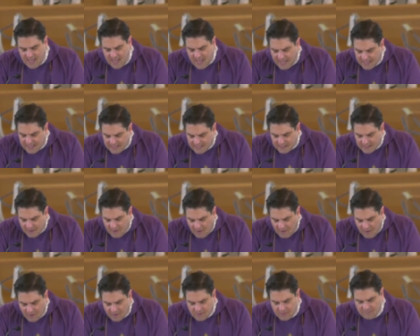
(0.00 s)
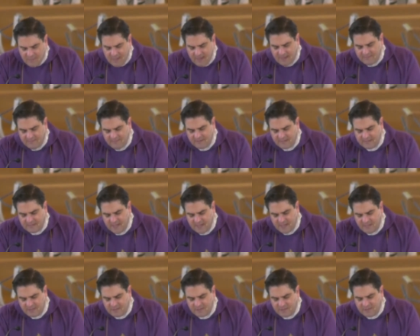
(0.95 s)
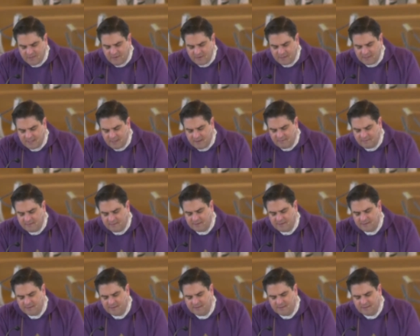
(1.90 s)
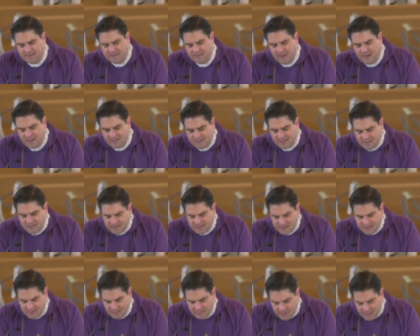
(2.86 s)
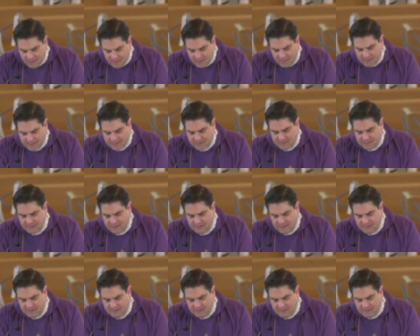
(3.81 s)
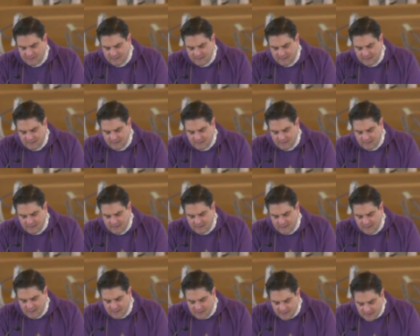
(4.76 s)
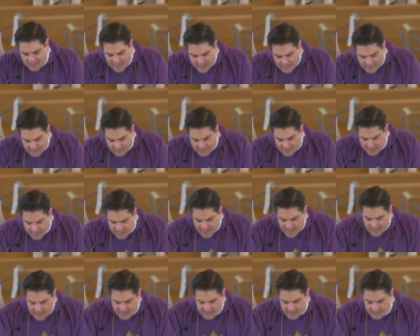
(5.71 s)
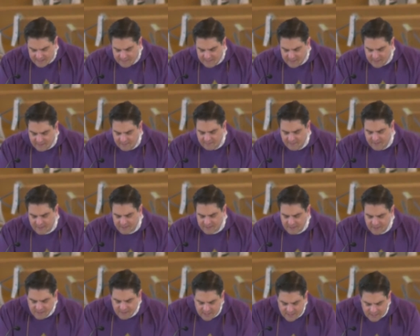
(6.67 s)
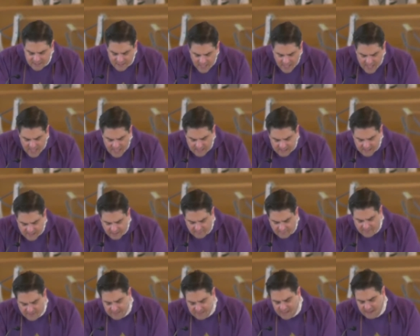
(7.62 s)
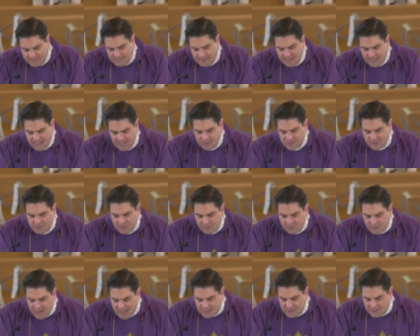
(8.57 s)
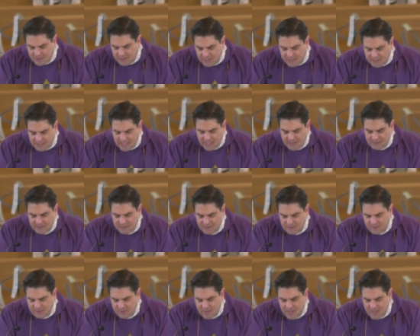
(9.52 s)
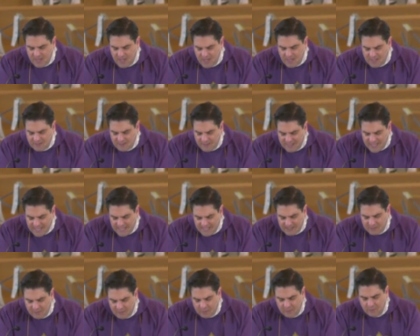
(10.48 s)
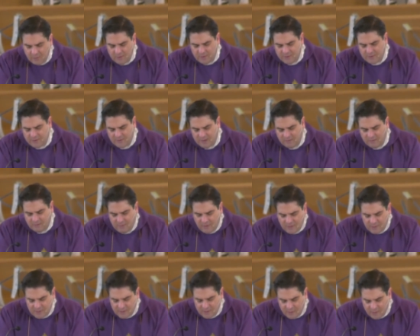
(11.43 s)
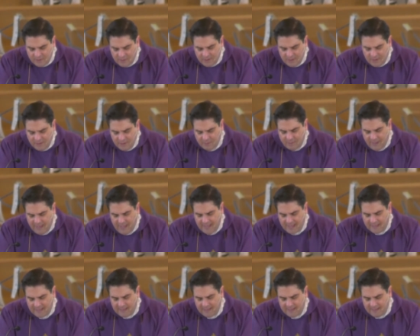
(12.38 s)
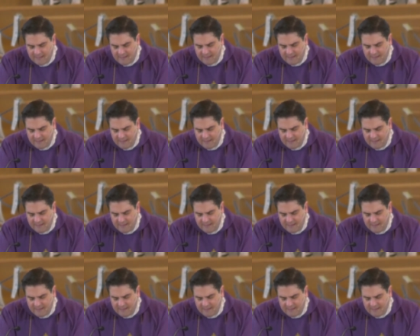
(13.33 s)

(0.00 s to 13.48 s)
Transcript: at all the manifestations of our selfishness, not just the big ones. And together with the guidance of the confessor, this self examination gradually allows you to get at the roots of what is holding you back.